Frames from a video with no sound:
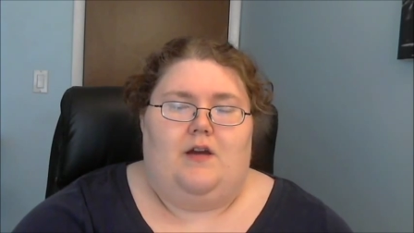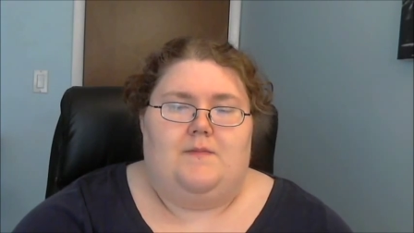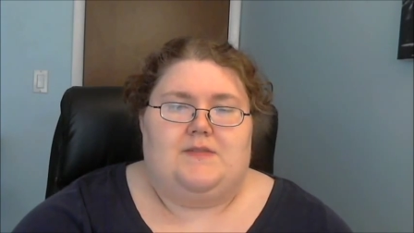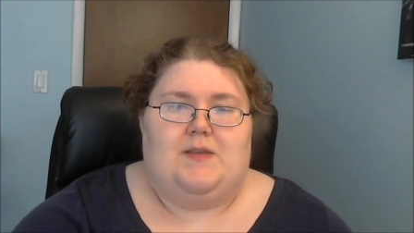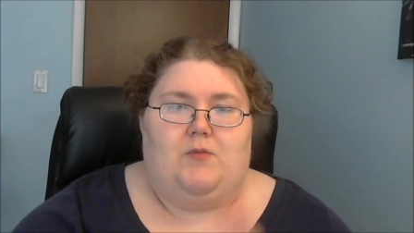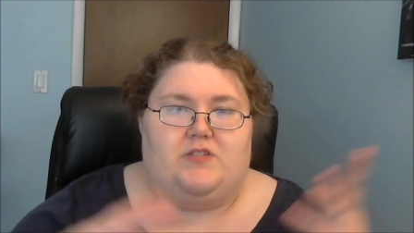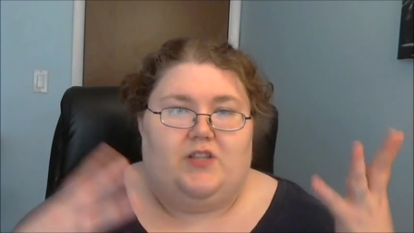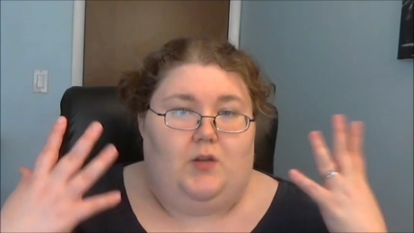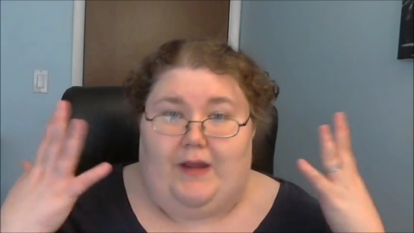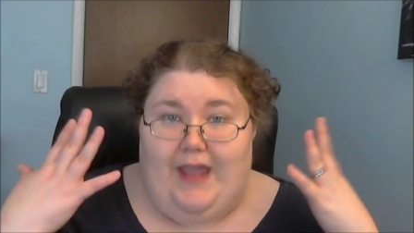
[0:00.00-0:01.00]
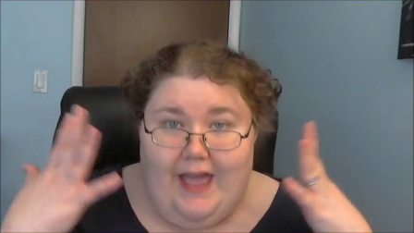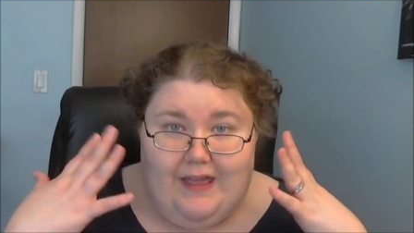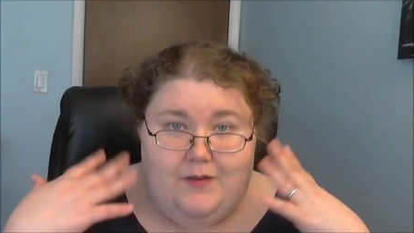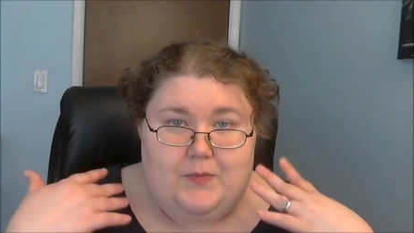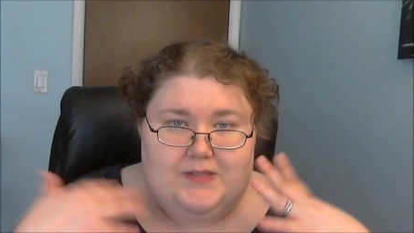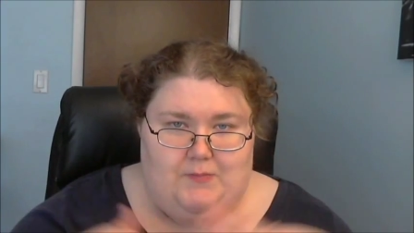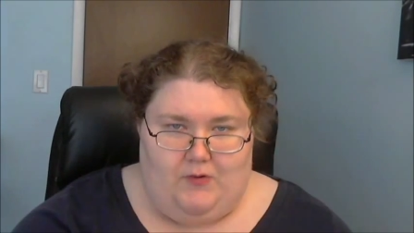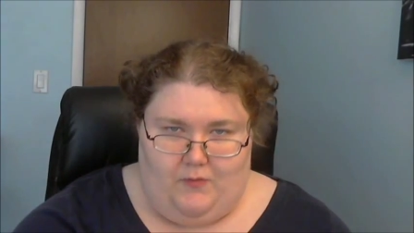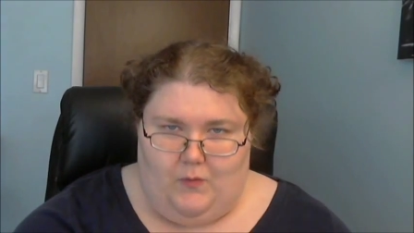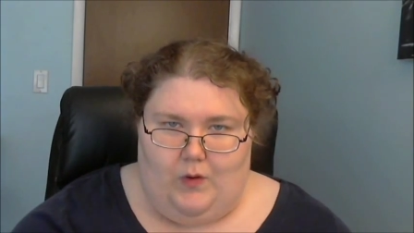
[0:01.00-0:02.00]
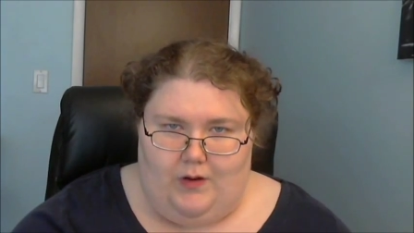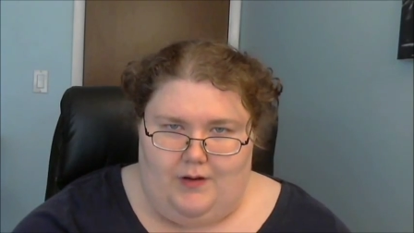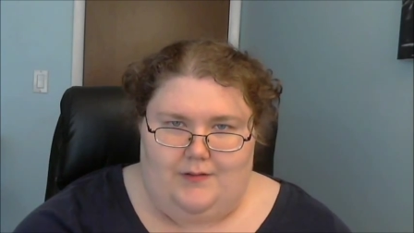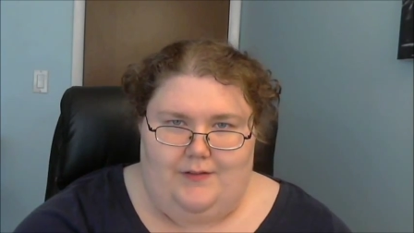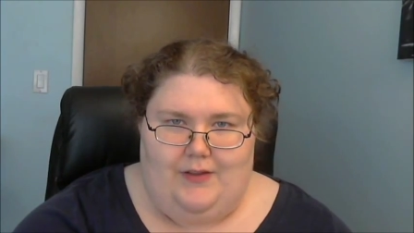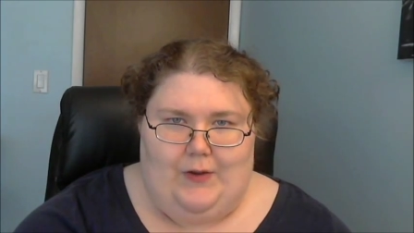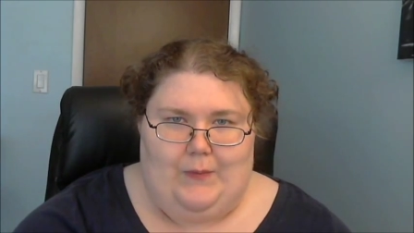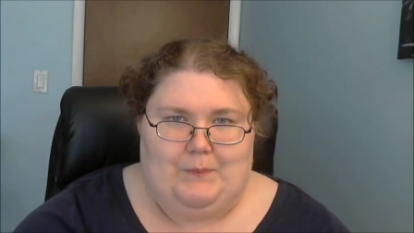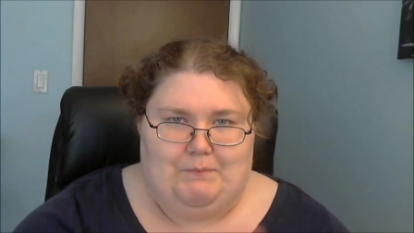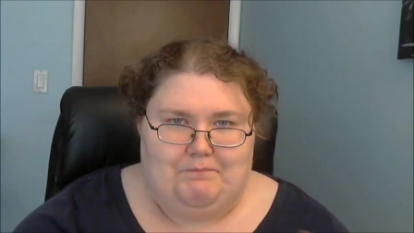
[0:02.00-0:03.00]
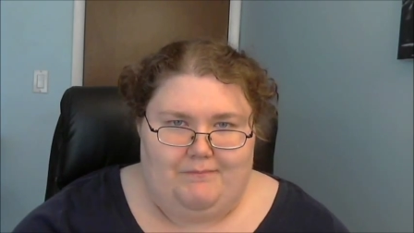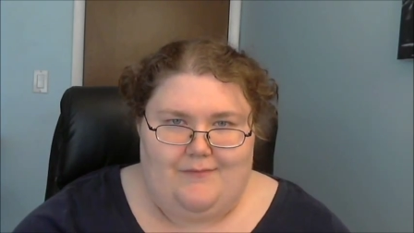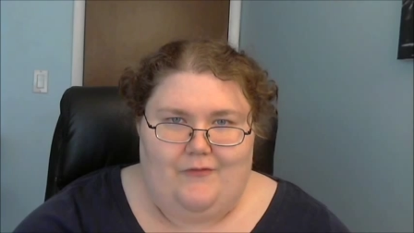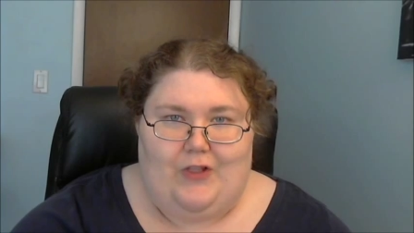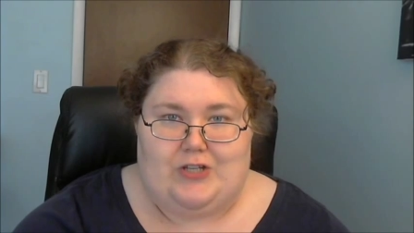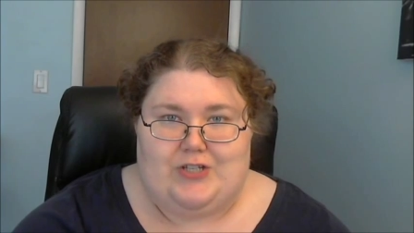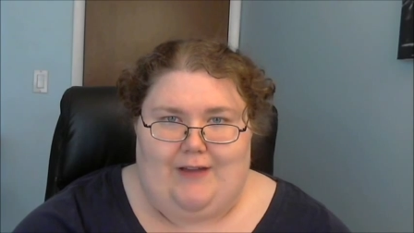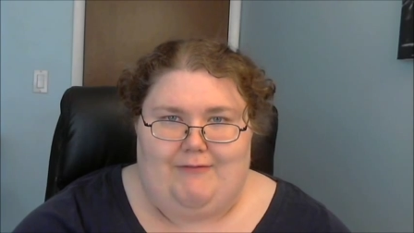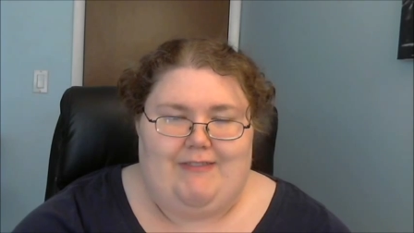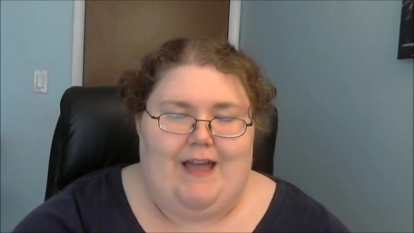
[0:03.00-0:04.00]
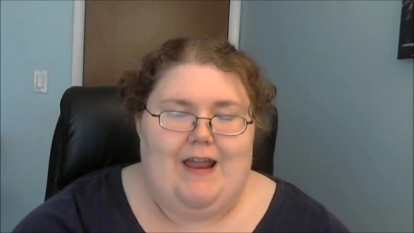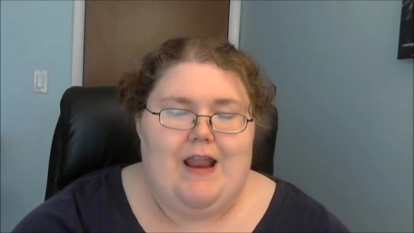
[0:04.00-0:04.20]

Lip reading: Some are still in my head, but some are more, fleshed out than that.